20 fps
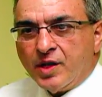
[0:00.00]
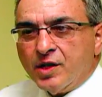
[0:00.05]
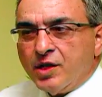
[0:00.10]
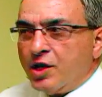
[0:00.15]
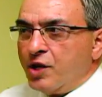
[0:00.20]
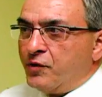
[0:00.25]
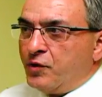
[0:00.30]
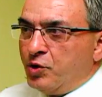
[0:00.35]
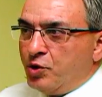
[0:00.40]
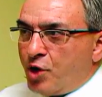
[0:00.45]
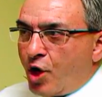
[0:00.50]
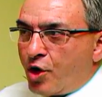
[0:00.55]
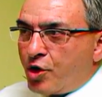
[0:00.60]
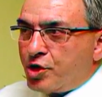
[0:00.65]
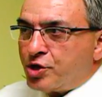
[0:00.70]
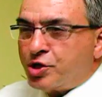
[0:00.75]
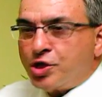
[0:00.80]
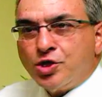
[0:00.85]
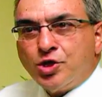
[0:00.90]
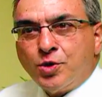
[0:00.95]
If you
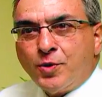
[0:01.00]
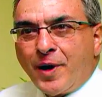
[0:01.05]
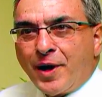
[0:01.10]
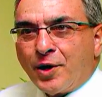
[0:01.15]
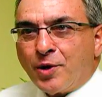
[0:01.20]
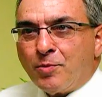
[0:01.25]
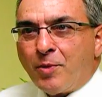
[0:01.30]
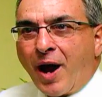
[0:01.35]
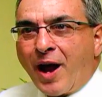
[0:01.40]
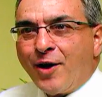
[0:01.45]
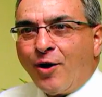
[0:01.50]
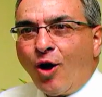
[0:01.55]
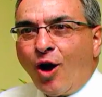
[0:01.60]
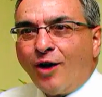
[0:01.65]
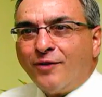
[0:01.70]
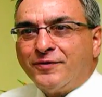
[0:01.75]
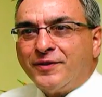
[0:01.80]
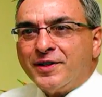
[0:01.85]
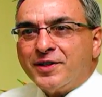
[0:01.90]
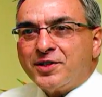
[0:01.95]
notice as you enter my
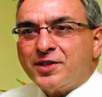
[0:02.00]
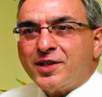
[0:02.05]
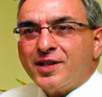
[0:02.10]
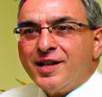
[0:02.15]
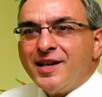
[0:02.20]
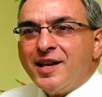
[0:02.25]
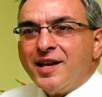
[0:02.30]
office,